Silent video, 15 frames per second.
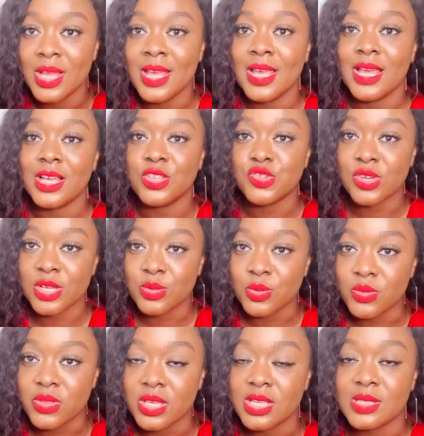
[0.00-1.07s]
and try and do
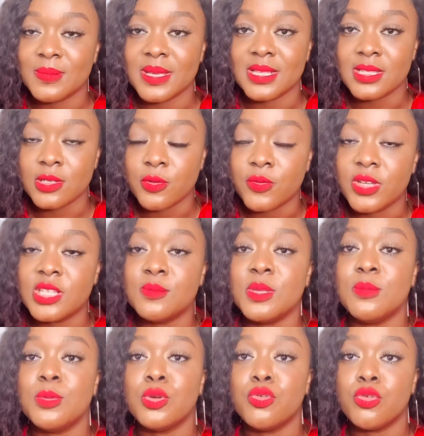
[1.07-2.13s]
things myself has made me
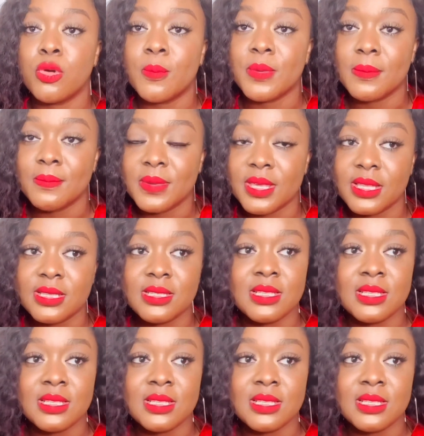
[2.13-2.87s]
grow up a bit.